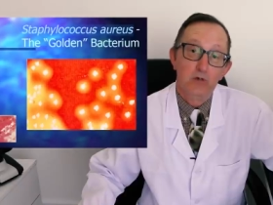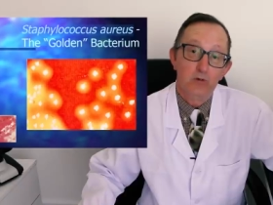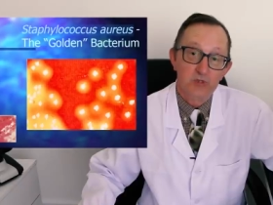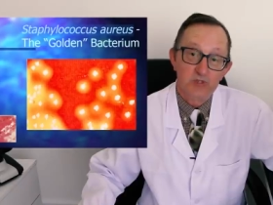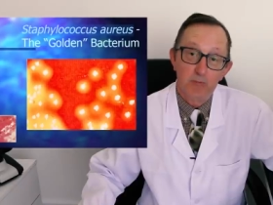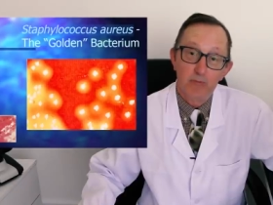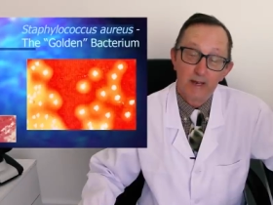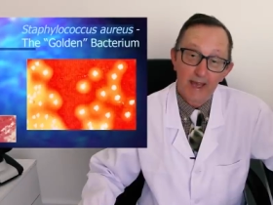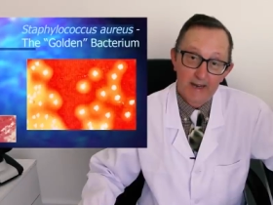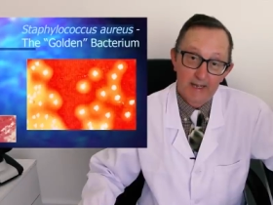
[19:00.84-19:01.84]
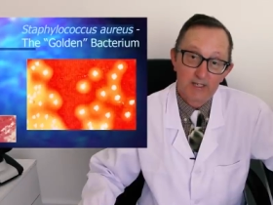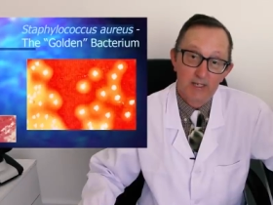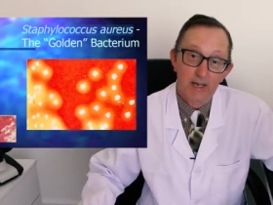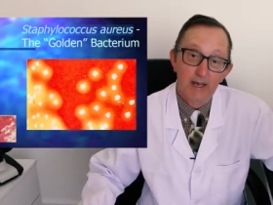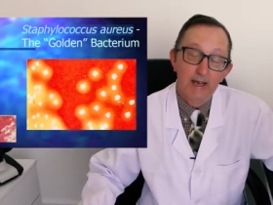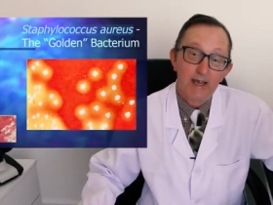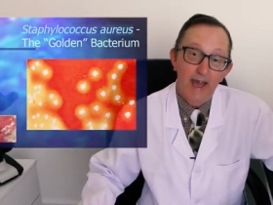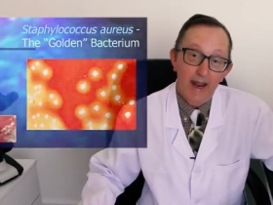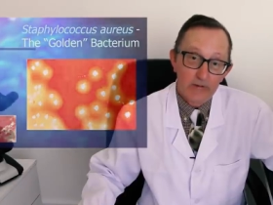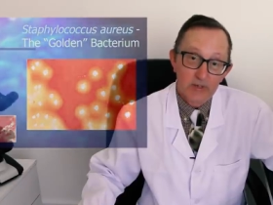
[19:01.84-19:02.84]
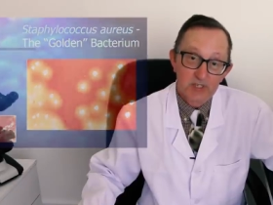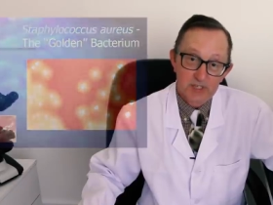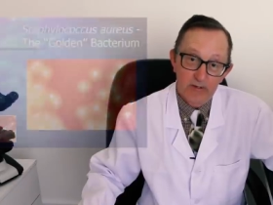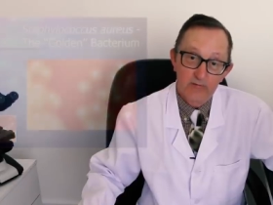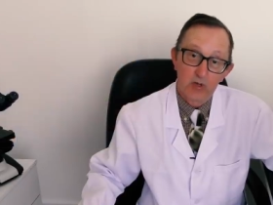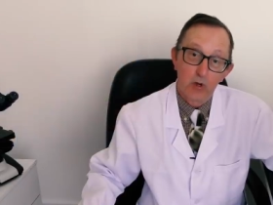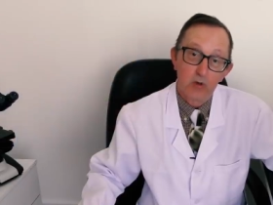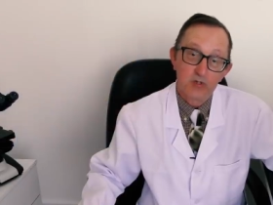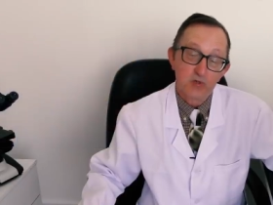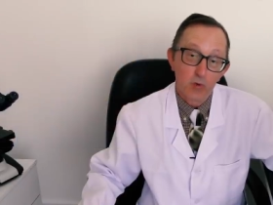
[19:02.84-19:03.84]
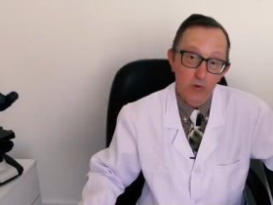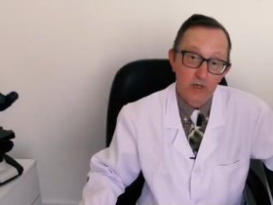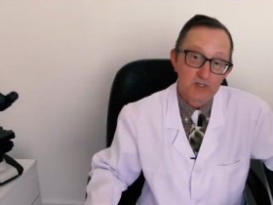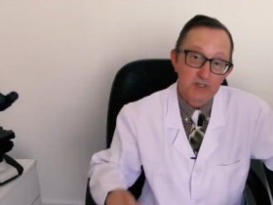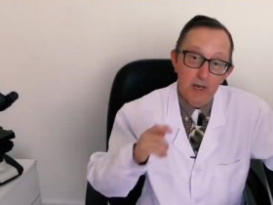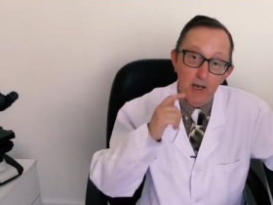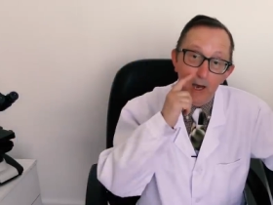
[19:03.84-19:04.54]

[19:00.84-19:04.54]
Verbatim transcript: across the planet carry Staphylococcus aureus